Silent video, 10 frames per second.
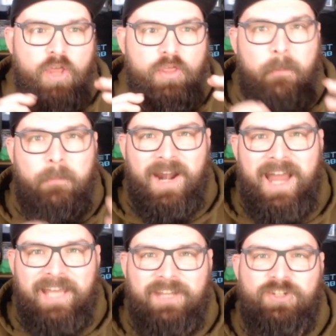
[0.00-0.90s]
the
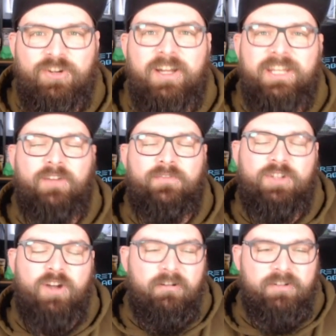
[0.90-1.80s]
black shiny of
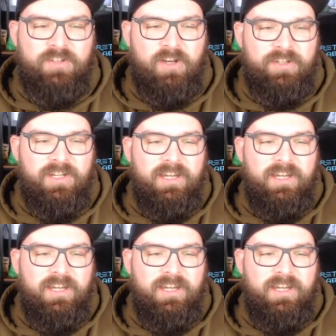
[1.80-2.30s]
Charizard.